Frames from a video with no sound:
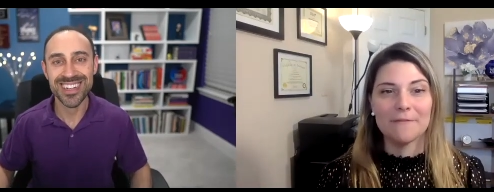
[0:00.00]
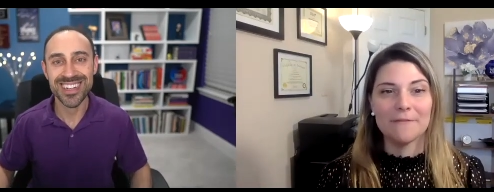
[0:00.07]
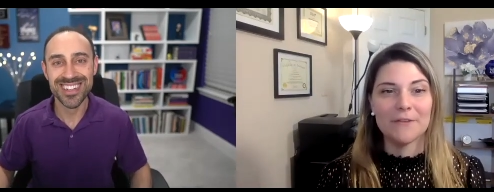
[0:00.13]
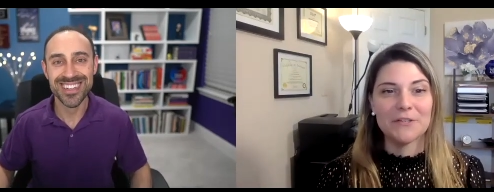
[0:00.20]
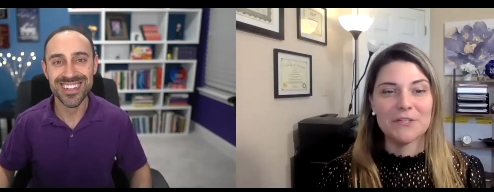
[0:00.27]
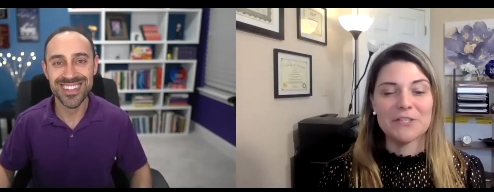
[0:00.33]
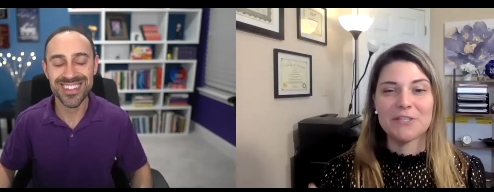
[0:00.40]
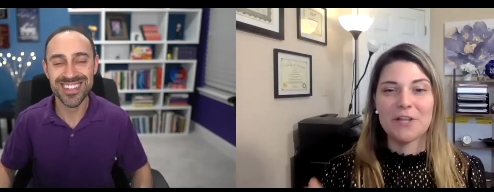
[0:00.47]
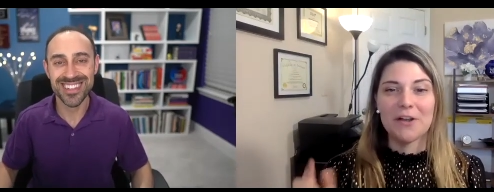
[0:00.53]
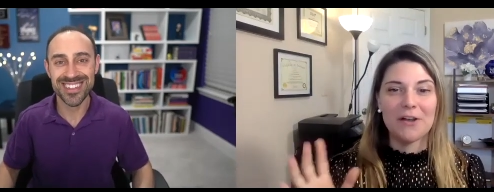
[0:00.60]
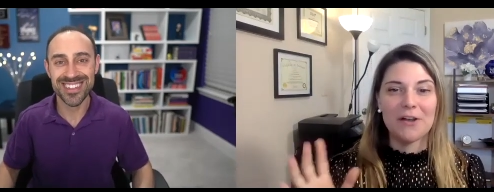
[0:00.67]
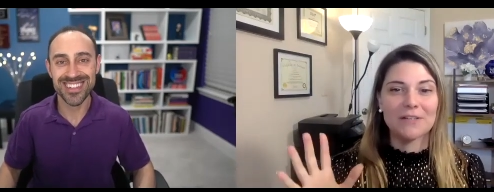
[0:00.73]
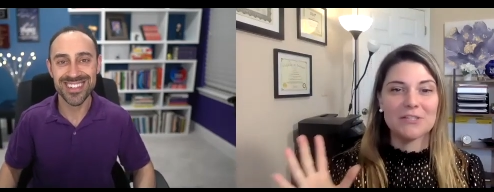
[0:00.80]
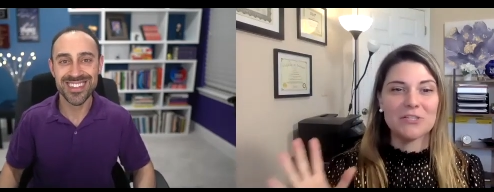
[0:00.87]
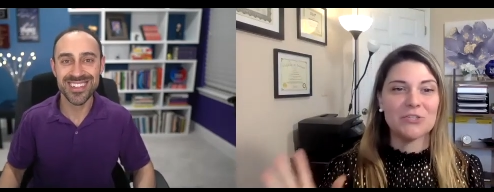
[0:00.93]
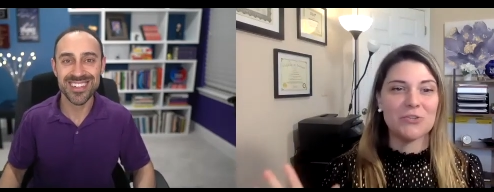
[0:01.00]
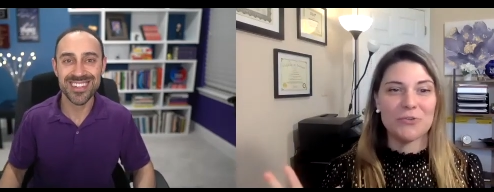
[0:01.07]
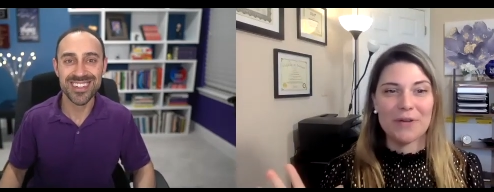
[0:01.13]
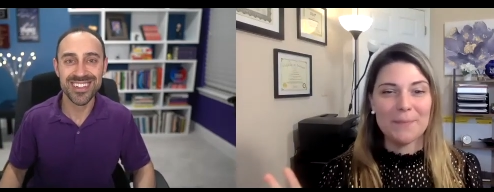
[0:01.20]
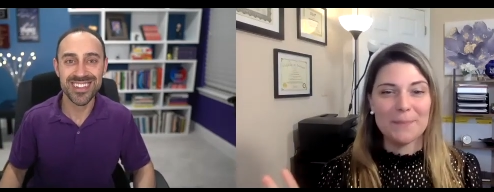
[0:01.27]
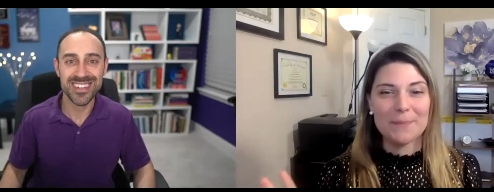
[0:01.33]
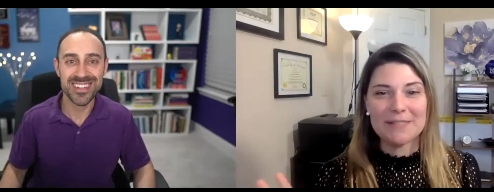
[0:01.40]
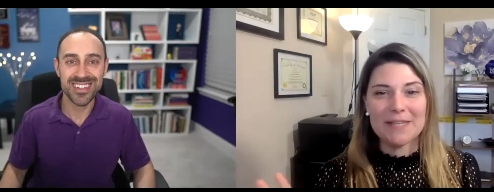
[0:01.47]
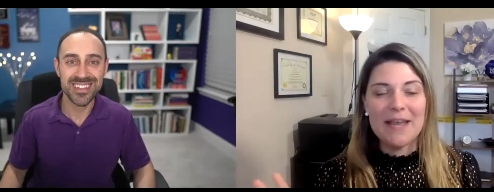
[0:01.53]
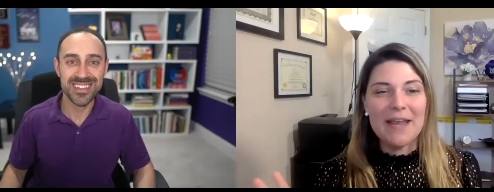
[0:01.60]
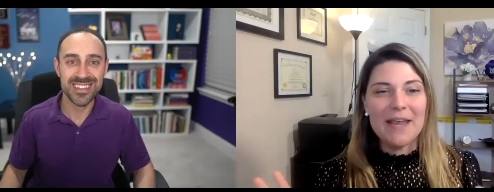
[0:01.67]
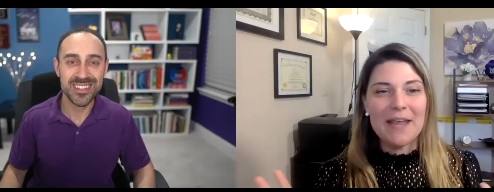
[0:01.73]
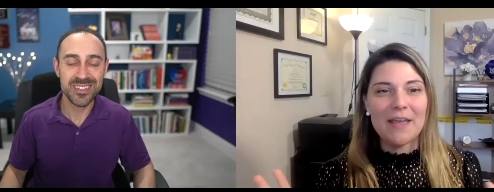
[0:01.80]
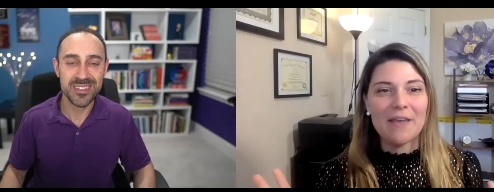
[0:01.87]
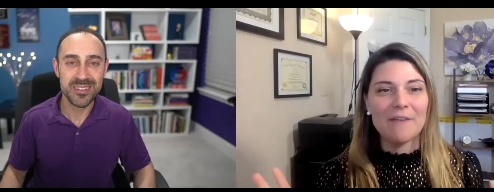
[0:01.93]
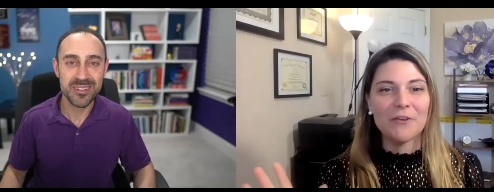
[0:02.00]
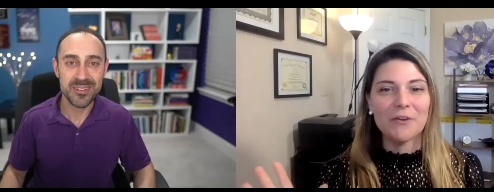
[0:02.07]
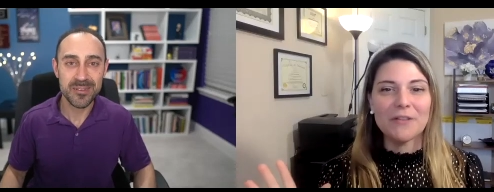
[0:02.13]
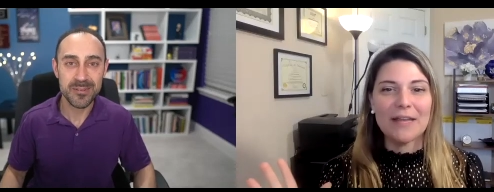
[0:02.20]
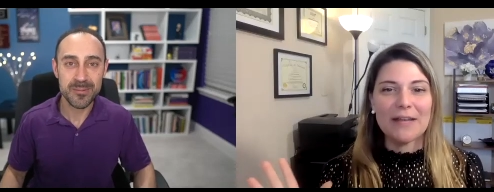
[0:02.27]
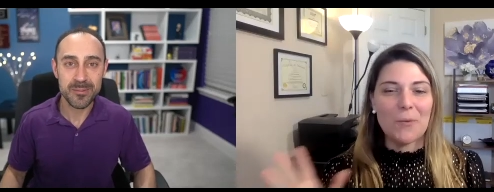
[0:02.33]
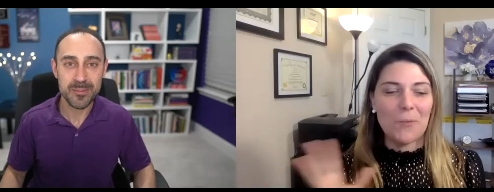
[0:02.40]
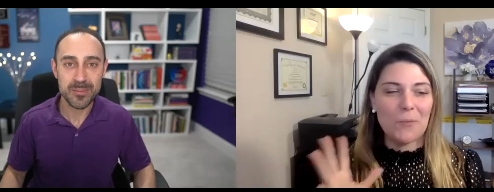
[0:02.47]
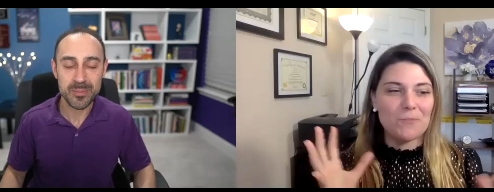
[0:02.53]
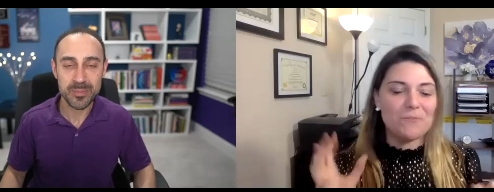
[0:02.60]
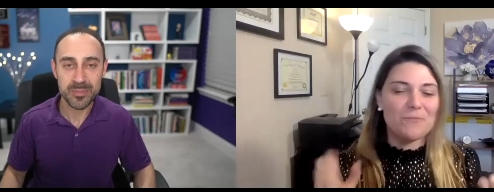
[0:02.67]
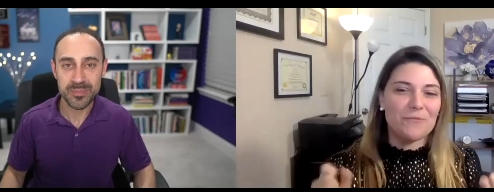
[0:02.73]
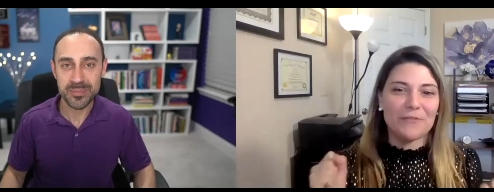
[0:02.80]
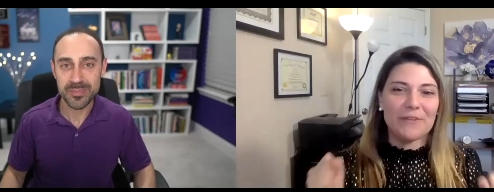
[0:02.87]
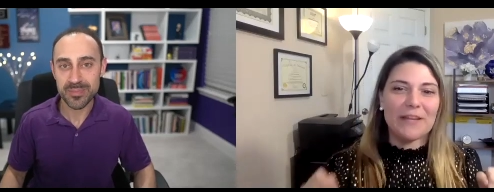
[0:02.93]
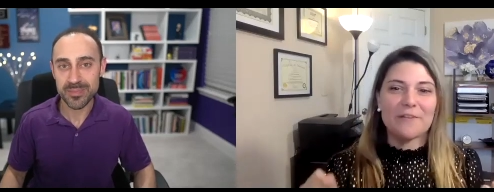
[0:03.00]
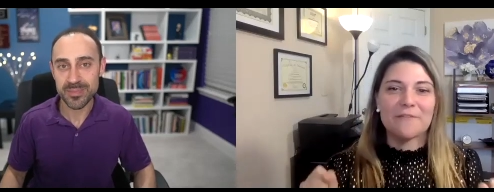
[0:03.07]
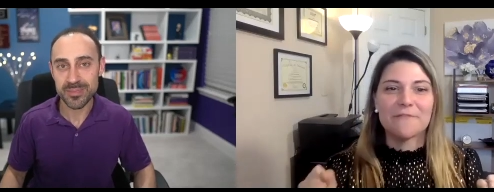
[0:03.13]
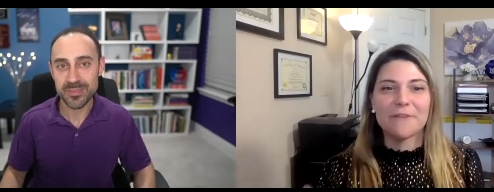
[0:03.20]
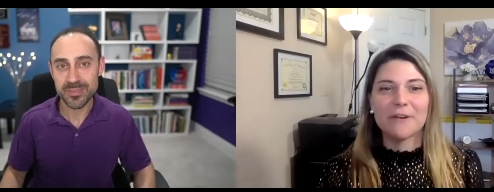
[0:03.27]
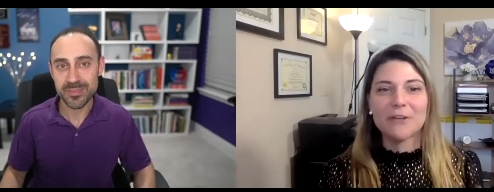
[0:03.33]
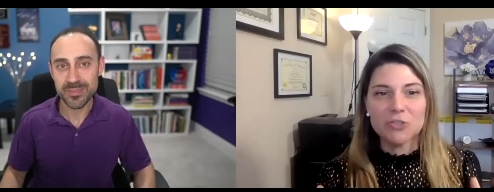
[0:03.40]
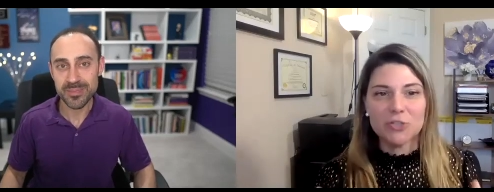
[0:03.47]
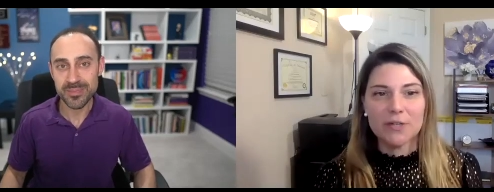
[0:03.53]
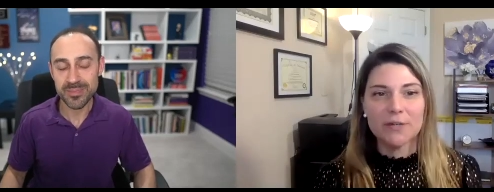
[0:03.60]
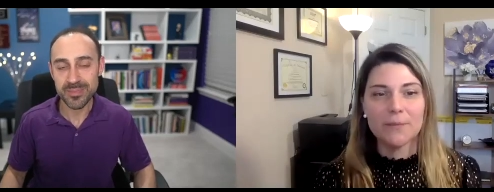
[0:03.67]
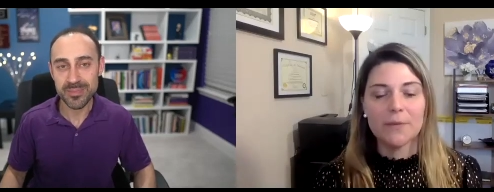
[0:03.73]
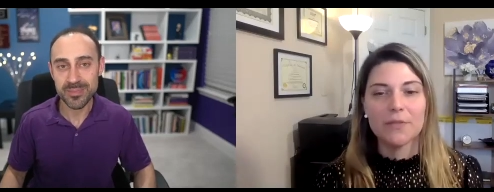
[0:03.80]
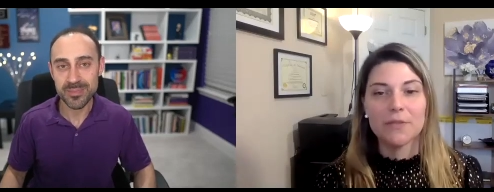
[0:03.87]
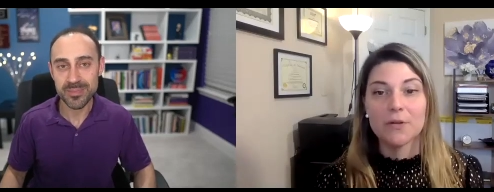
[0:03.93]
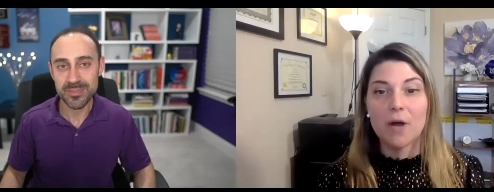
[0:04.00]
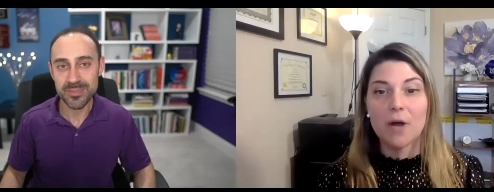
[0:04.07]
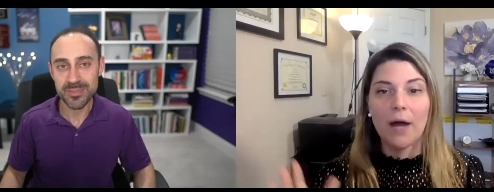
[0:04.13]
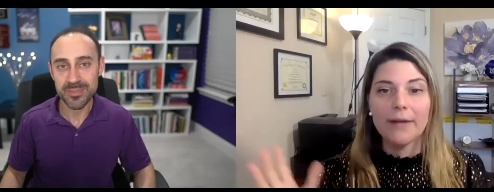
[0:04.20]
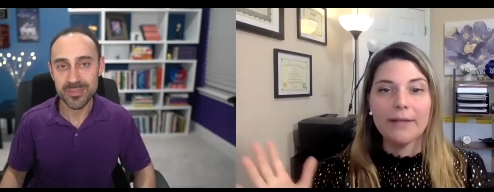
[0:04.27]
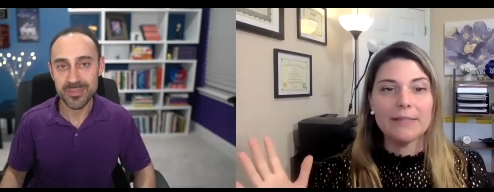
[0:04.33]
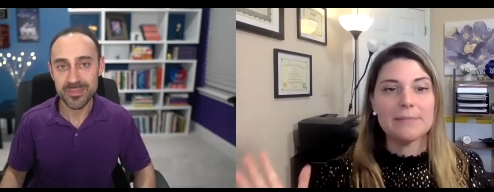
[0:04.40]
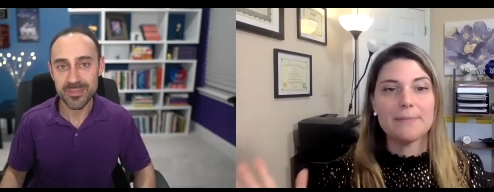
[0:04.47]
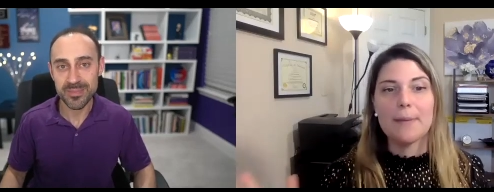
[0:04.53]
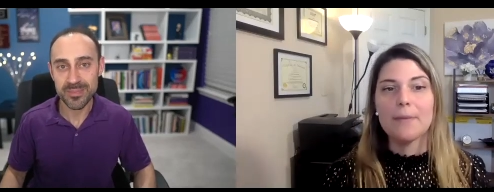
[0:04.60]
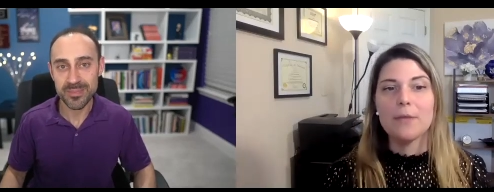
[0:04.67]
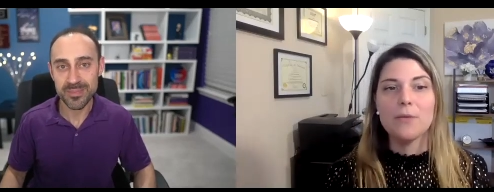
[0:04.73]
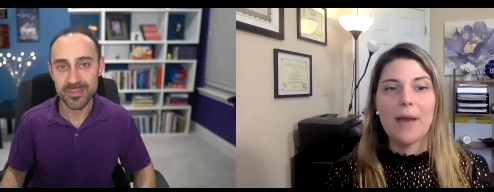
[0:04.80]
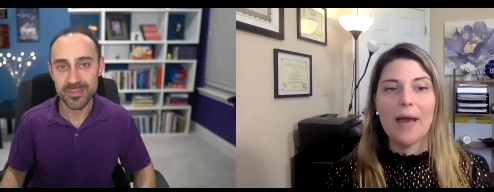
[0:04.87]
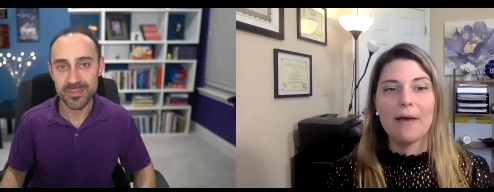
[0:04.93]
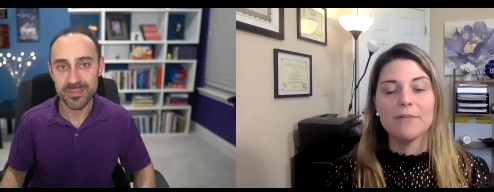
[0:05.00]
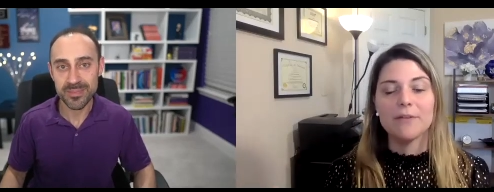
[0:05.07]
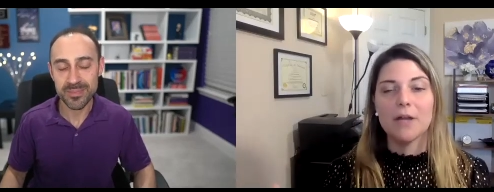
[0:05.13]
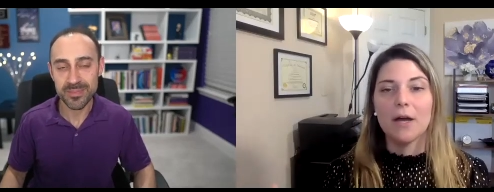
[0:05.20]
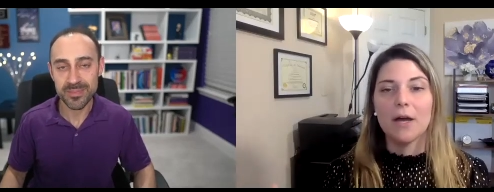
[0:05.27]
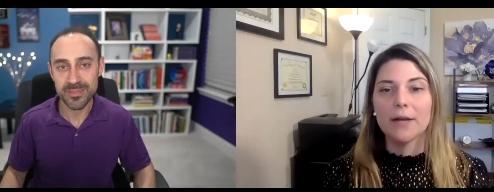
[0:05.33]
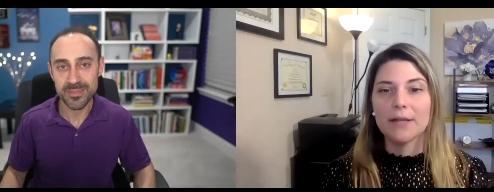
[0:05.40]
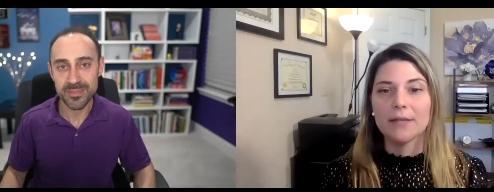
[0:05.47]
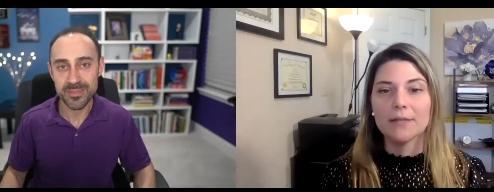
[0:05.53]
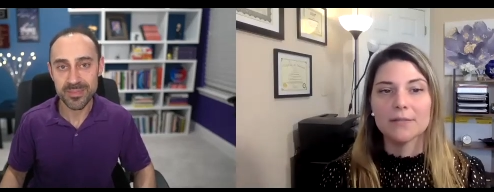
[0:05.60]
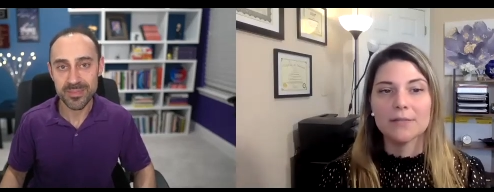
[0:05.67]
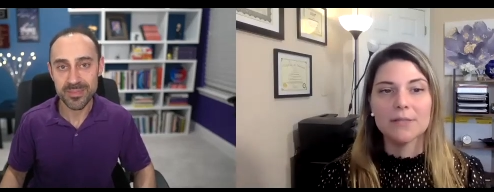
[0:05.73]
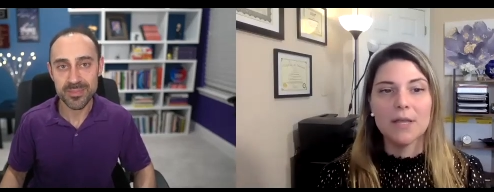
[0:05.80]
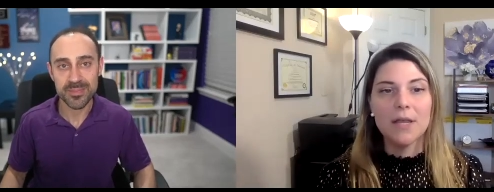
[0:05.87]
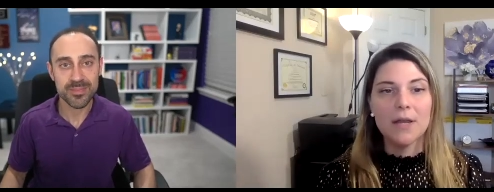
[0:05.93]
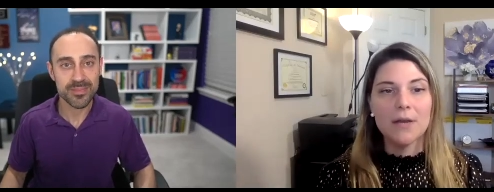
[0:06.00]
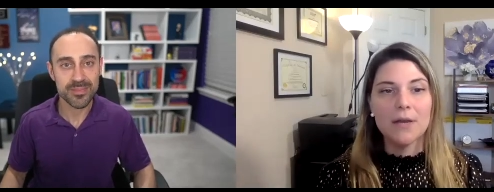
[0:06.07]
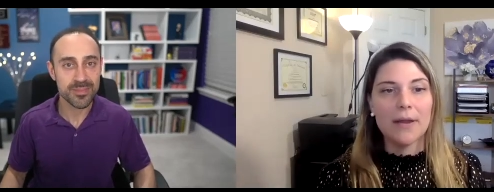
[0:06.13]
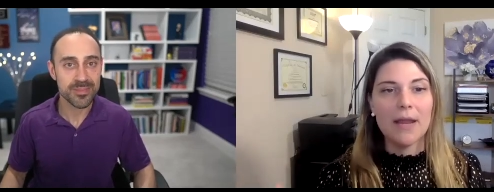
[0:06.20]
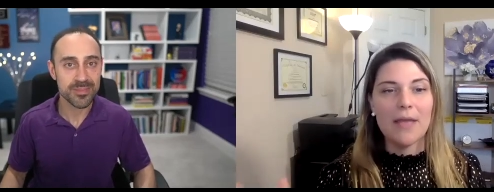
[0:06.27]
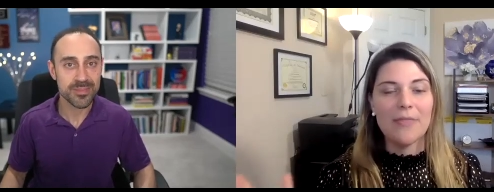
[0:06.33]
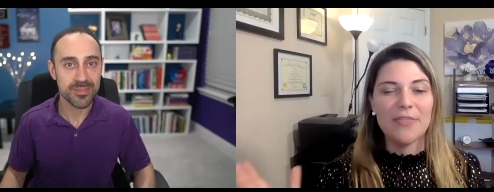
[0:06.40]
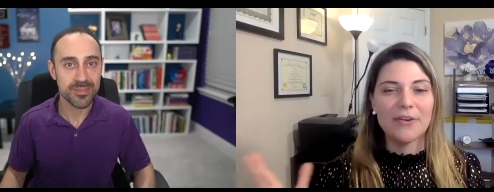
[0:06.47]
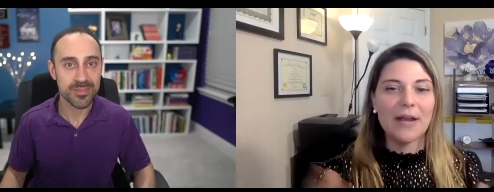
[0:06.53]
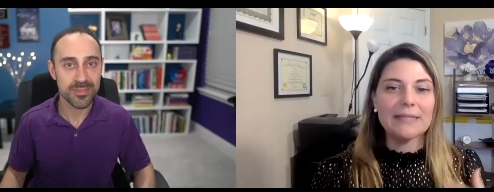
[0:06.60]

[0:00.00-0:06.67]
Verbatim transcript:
Speaker 1: If you're stuck on scripts, if you're like, getting frustrated with your audience maybe you have an audience right and they're